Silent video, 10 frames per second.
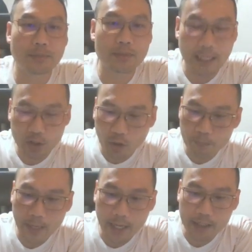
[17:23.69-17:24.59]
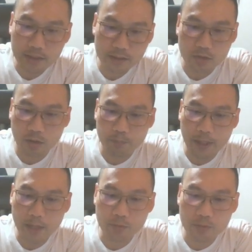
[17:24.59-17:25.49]
That means I compare,
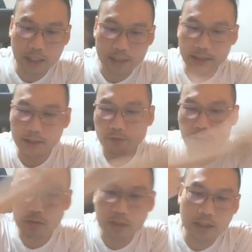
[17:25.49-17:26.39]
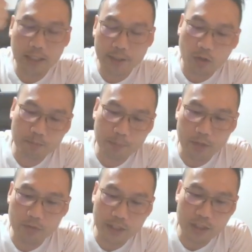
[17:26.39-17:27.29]
I take the flower, I
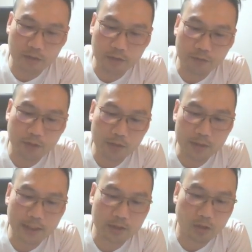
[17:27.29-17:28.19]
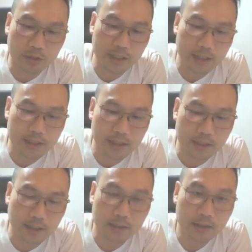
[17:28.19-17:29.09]
compare with each of the flowers that's already
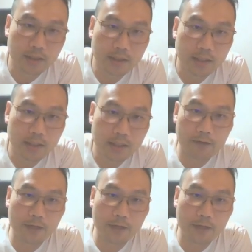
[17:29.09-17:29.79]
inserted, and I